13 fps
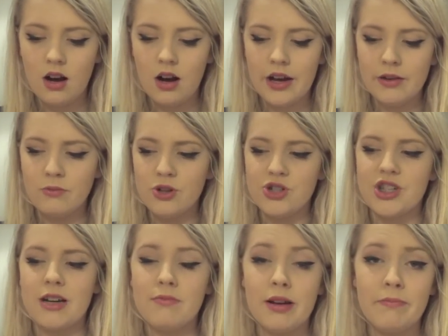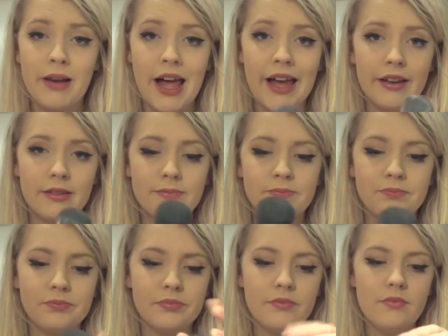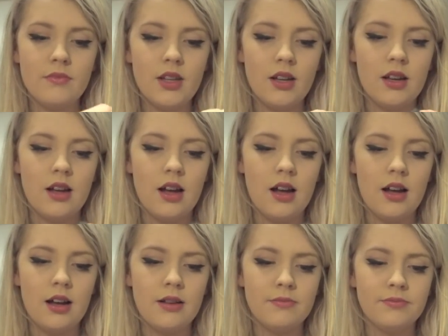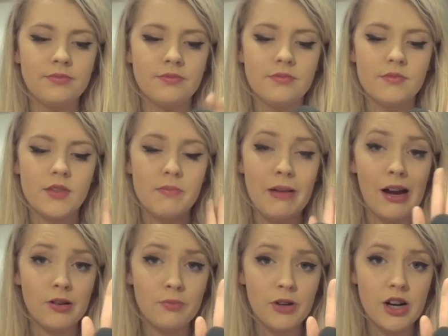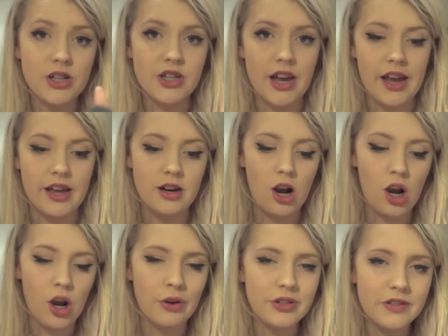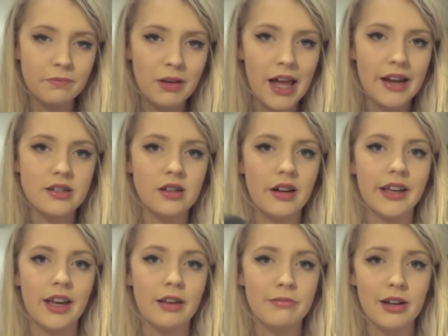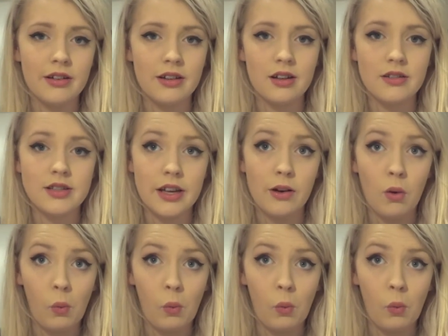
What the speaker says: I washed out my black powder brush and loads of black dye came out, and I was like,